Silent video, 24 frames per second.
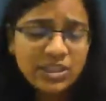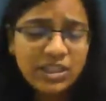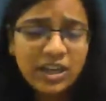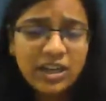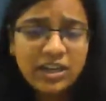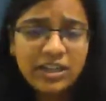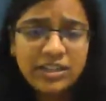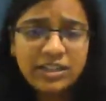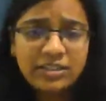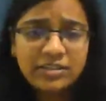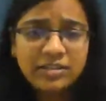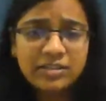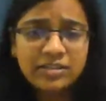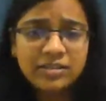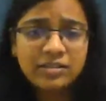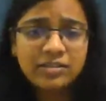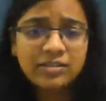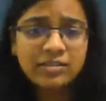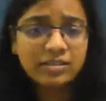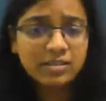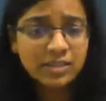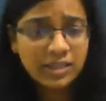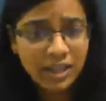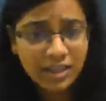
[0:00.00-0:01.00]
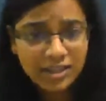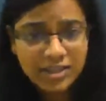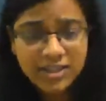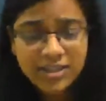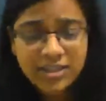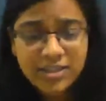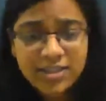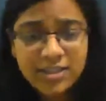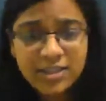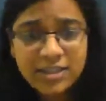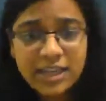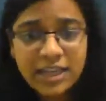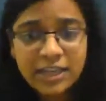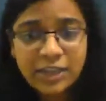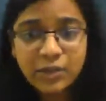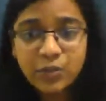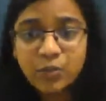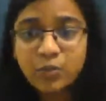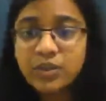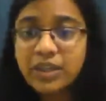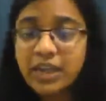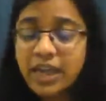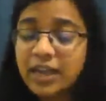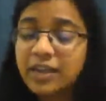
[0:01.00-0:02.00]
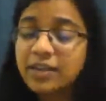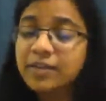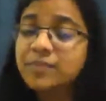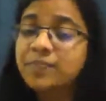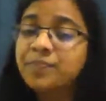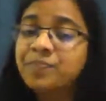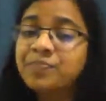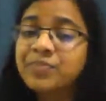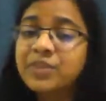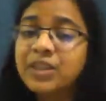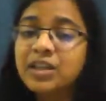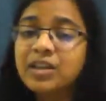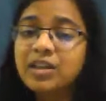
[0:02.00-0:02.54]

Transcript: regarding the classes, then you can